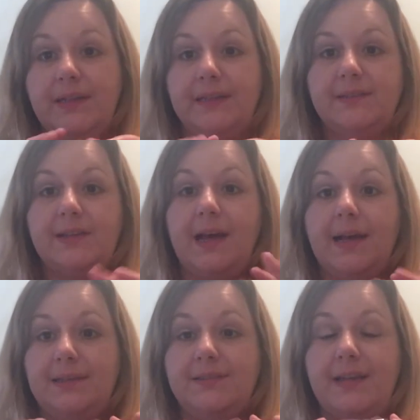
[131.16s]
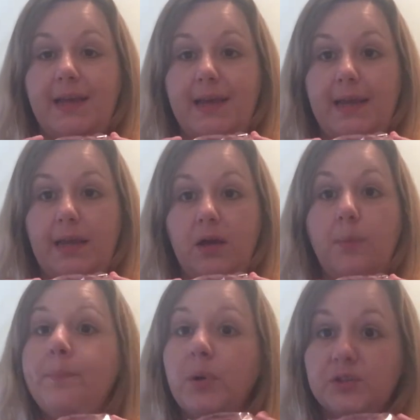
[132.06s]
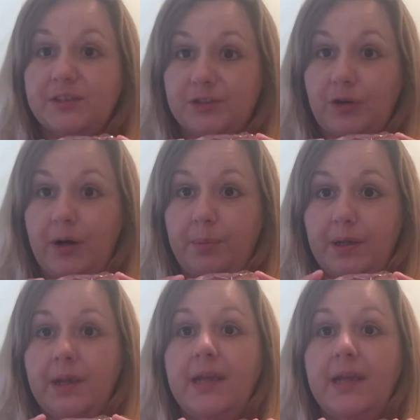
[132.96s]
this as a body scrub.